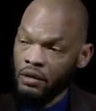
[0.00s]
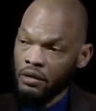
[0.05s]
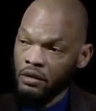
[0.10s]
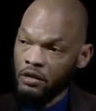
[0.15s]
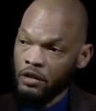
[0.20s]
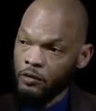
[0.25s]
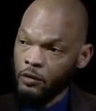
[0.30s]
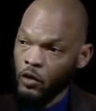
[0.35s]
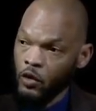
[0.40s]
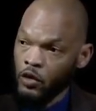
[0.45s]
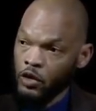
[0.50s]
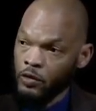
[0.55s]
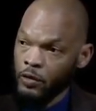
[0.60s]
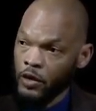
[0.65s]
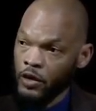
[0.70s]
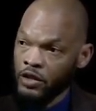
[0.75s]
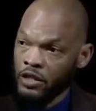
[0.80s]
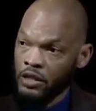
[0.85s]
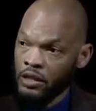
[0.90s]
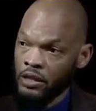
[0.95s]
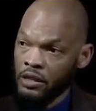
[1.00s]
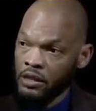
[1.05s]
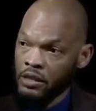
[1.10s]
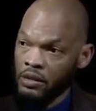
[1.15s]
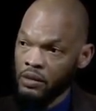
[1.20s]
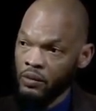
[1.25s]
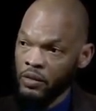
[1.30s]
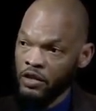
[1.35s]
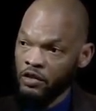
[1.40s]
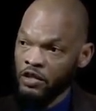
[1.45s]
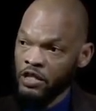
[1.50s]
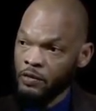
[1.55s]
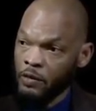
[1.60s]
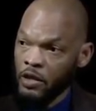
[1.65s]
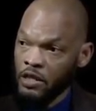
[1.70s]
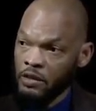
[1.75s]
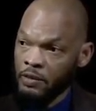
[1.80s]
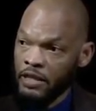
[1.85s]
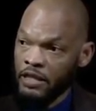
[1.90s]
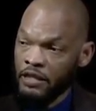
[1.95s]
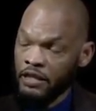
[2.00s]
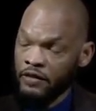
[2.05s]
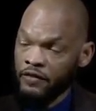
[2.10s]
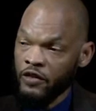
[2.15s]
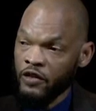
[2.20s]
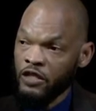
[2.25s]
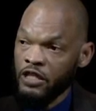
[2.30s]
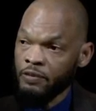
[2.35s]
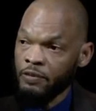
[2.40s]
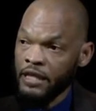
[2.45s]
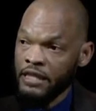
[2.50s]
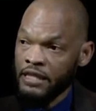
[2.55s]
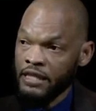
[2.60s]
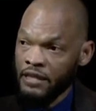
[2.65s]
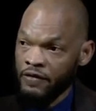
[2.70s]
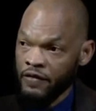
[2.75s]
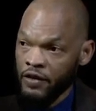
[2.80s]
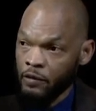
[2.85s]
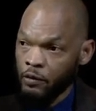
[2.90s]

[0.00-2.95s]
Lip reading: spokespersons with responsibility for specific